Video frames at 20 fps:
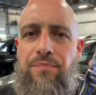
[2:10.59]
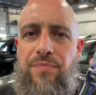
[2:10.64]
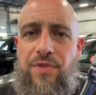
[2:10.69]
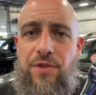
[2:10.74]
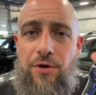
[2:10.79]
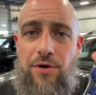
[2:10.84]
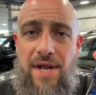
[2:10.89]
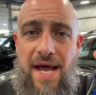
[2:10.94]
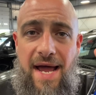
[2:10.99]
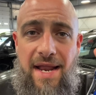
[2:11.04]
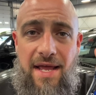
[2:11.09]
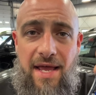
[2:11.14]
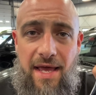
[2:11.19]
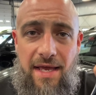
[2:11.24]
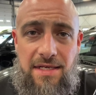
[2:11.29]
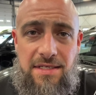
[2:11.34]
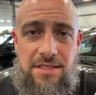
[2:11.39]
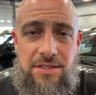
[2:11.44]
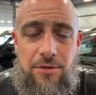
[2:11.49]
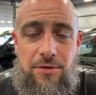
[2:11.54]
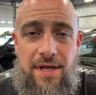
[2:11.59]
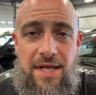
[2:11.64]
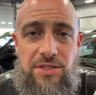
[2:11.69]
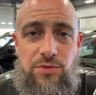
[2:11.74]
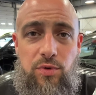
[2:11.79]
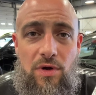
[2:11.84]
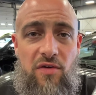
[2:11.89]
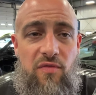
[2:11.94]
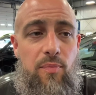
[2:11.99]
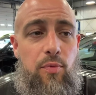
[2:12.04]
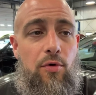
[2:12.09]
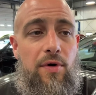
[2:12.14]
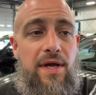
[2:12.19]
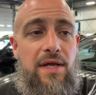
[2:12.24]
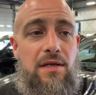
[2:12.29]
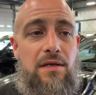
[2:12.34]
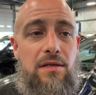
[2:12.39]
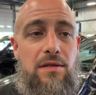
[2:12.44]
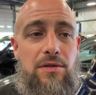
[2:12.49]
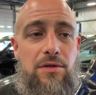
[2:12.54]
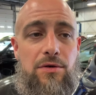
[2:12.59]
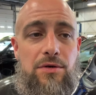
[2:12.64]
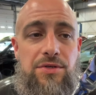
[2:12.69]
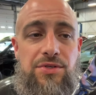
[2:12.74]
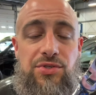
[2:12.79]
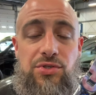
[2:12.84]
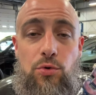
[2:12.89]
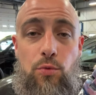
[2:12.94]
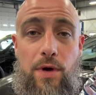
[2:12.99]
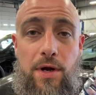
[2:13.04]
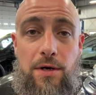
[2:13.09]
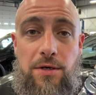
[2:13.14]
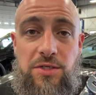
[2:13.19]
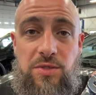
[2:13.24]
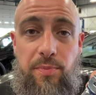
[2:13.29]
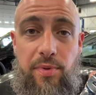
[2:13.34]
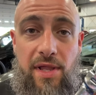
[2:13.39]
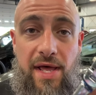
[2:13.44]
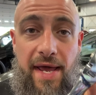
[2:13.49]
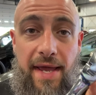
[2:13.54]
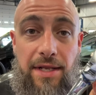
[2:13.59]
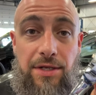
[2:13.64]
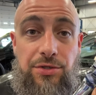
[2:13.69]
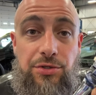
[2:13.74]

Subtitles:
they're not hex, they're not 12-point, they're a square spline.